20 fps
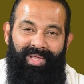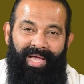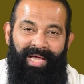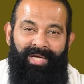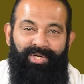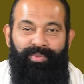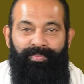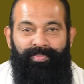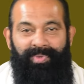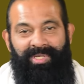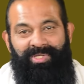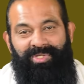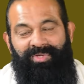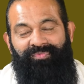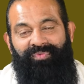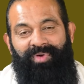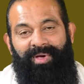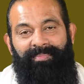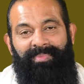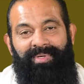And to break the
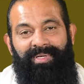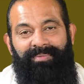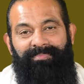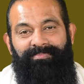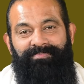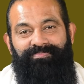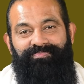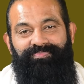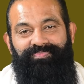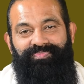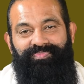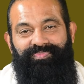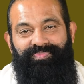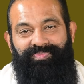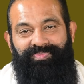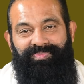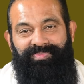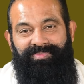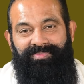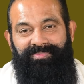family,
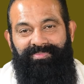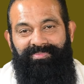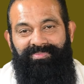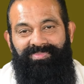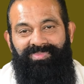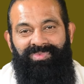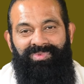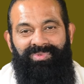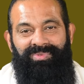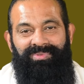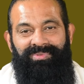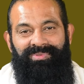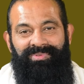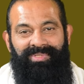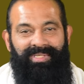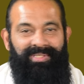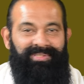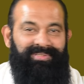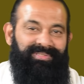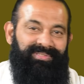
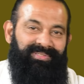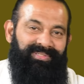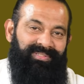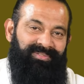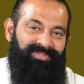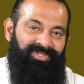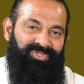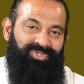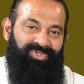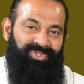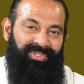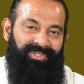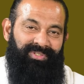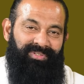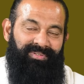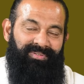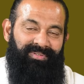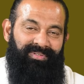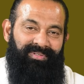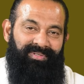thus industrial
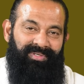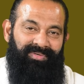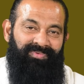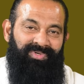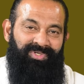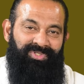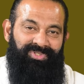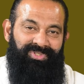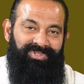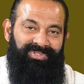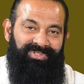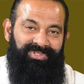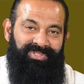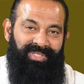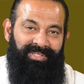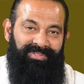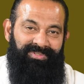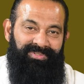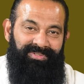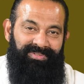revolution
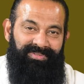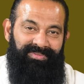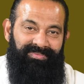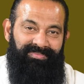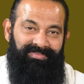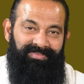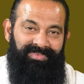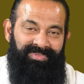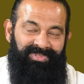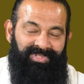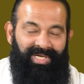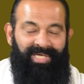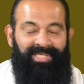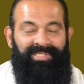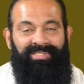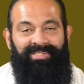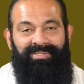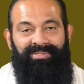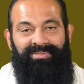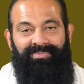started,
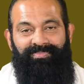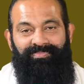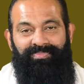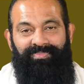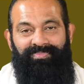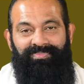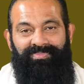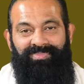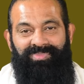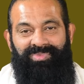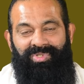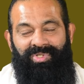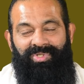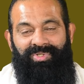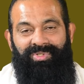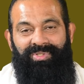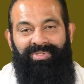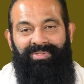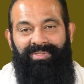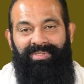dragged the
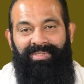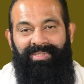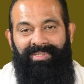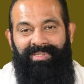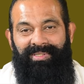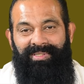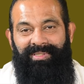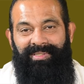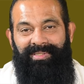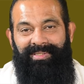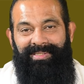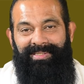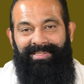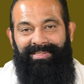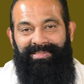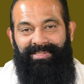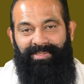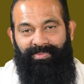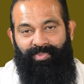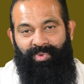children,
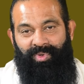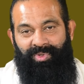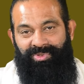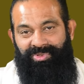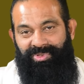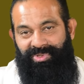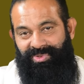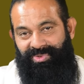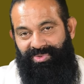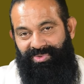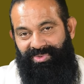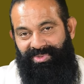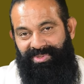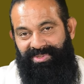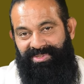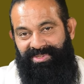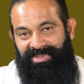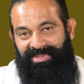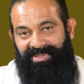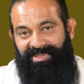the boys into the
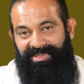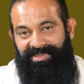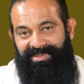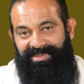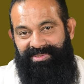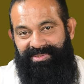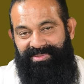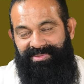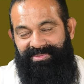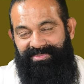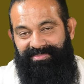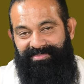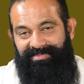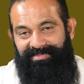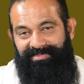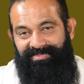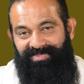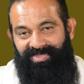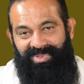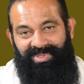cities.
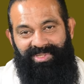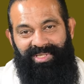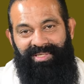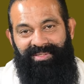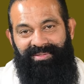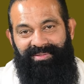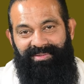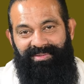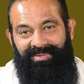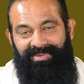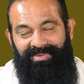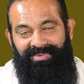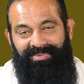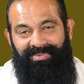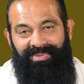With that,